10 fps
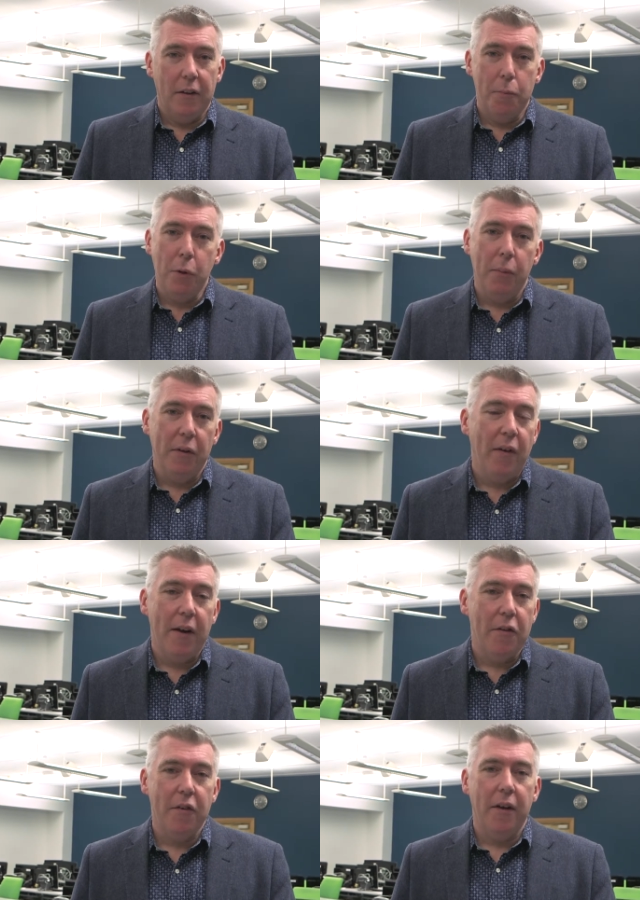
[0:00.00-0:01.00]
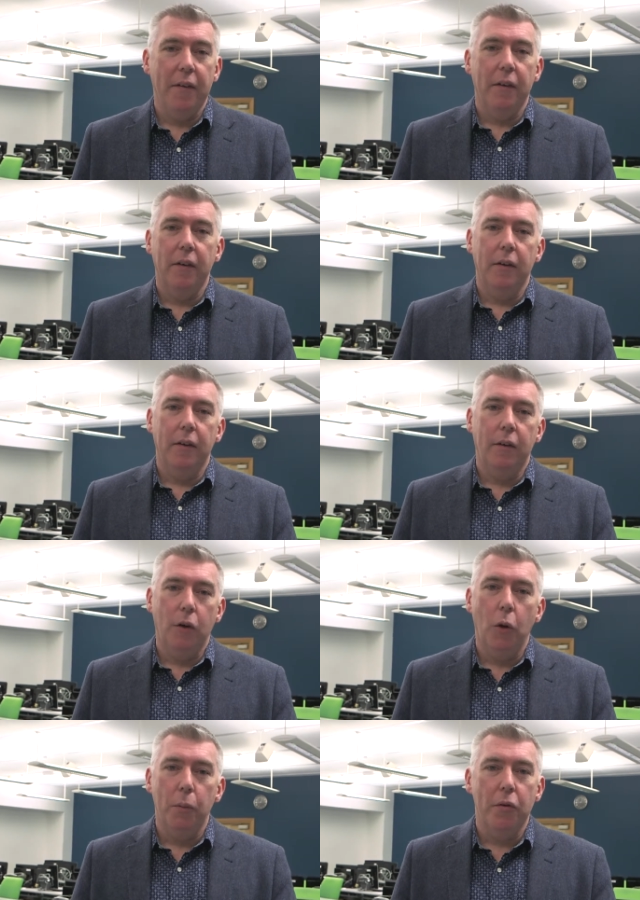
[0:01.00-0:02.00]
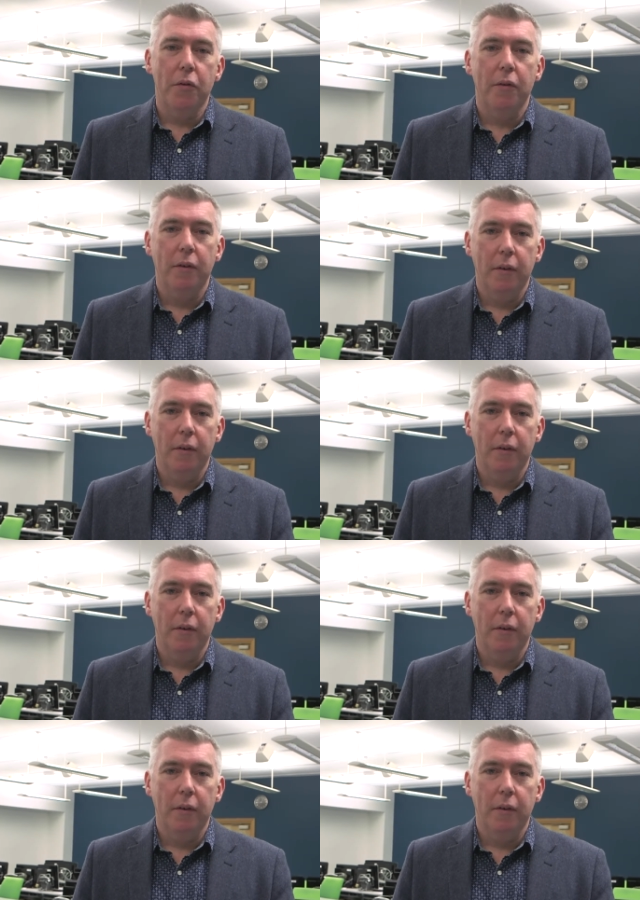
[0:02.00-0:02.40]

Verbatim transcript: it's probably fair to say that corpus